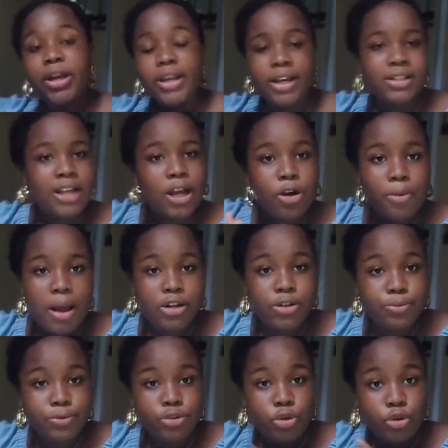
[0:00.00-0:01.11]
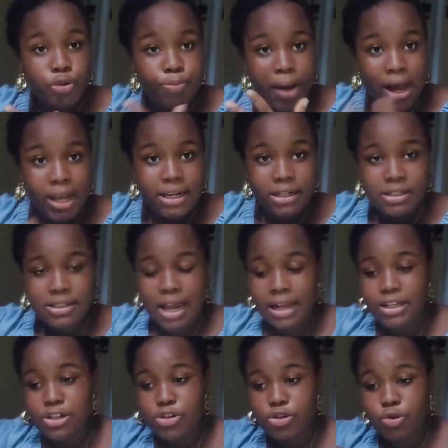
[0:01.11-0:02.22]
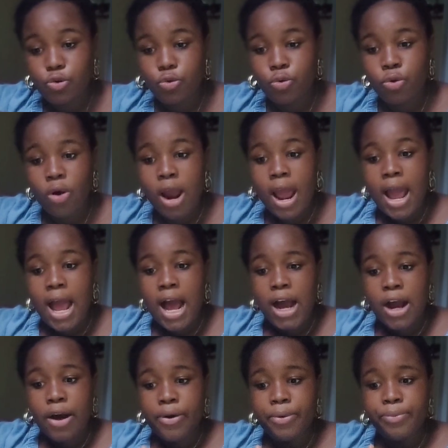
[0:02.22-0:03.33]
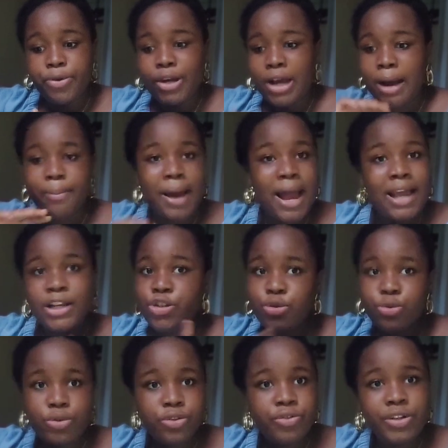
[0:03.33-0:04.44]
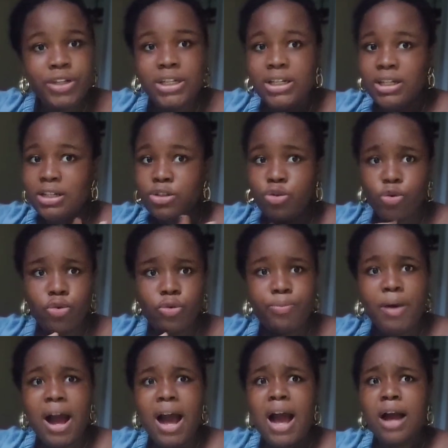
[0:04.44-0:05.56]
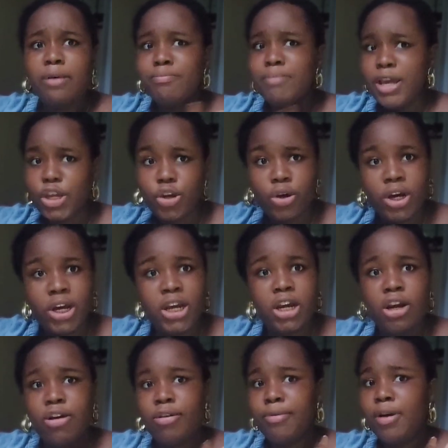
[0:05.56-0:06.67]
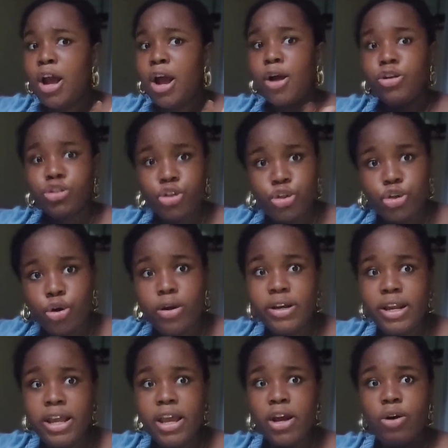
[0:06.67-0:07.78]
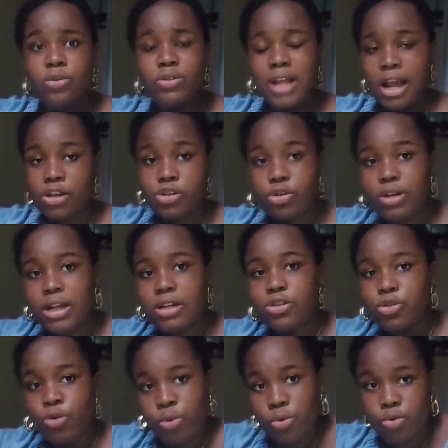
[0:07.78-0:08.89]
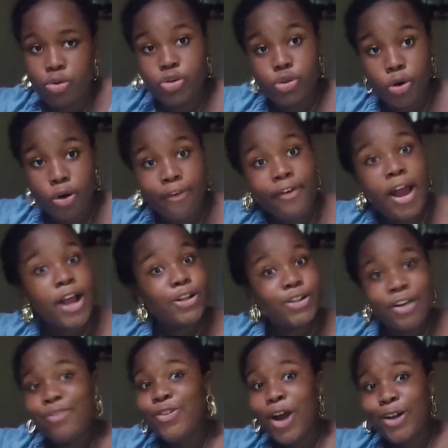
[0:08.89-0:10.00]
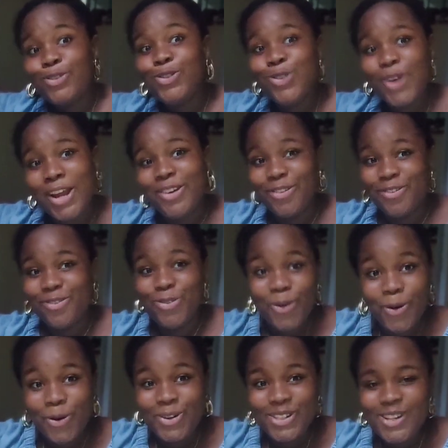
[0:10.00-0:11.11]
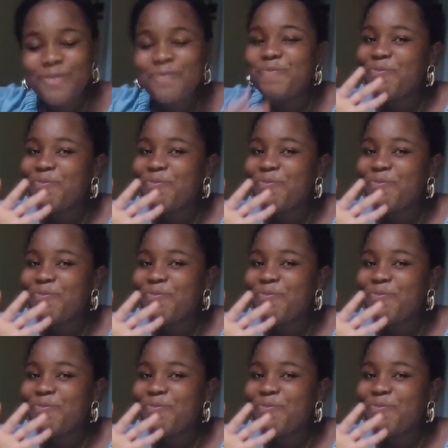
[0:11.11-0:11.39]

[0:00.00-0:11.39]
Yes, I got my tote bag inside this school. You can buy jewelry, tote bag, make your hair, do your nails. Like, students do all this stuff. So if you know how to do any of those,